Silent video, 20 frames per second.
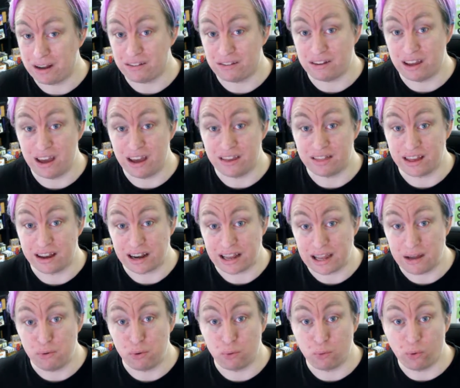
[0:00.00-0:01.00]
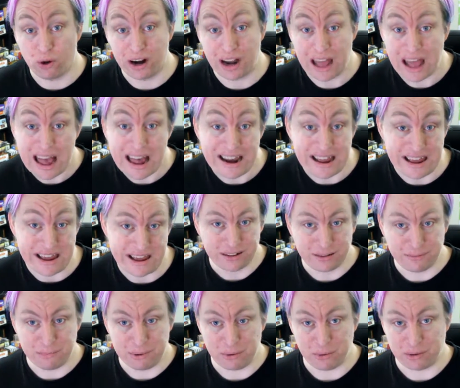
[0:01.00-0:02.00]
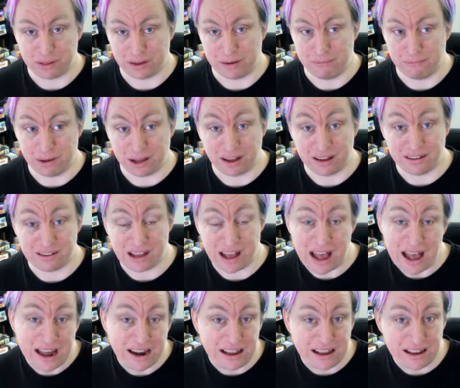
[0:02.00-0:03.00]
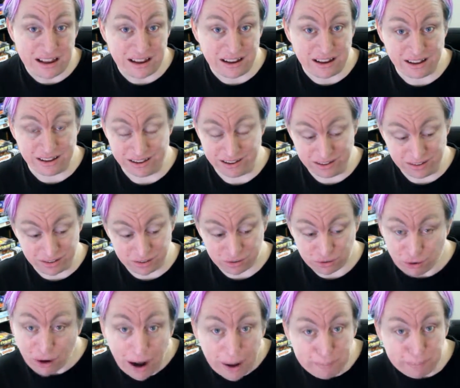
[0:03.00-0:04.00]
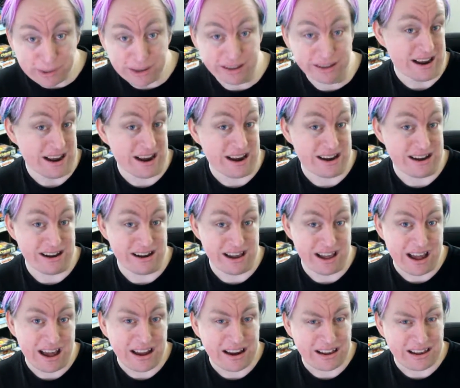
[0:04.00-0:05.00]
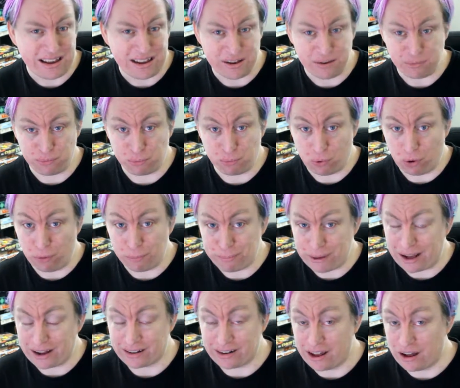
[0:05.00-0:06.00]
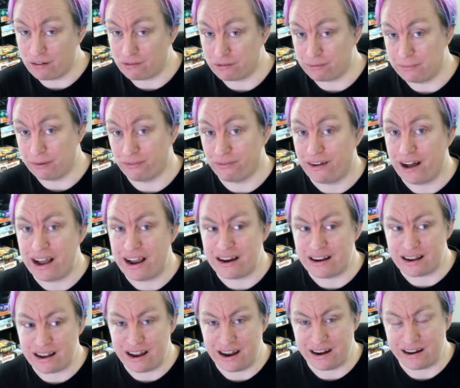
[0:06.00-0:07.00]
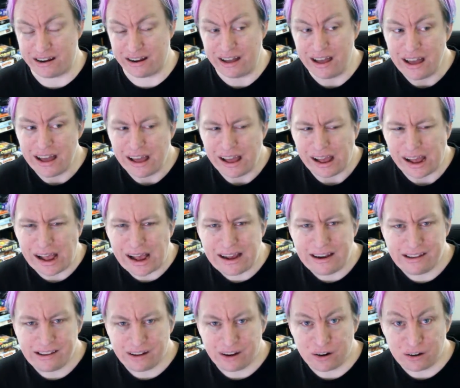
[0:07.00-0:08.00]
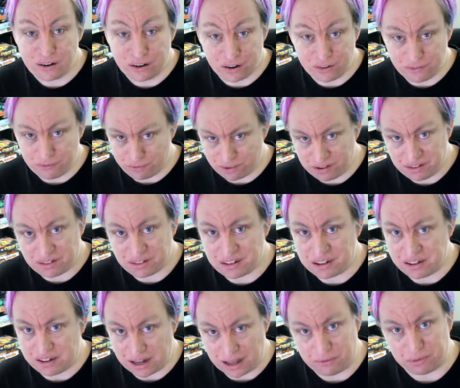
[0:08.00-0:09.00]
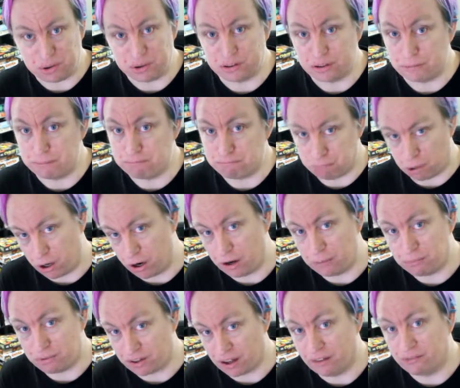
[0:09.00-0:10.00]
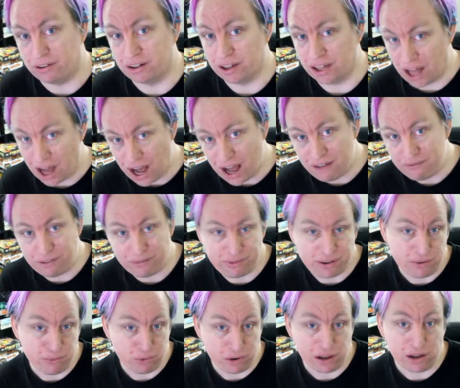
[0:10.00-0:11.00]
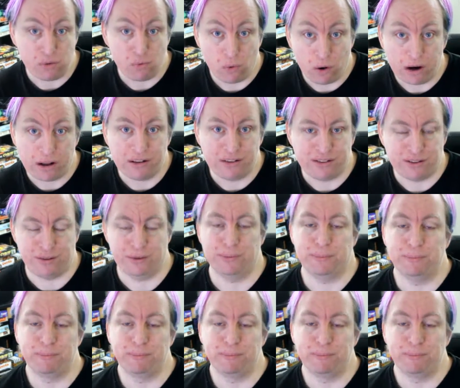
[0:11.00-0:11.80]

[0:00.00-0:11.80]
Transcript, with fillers: saying that he would want Eddie to be with him because Eddie is scrappy and Eddie won't back down from a fight, and Eddie could convince the devil to burn himself alive if he really wanted to.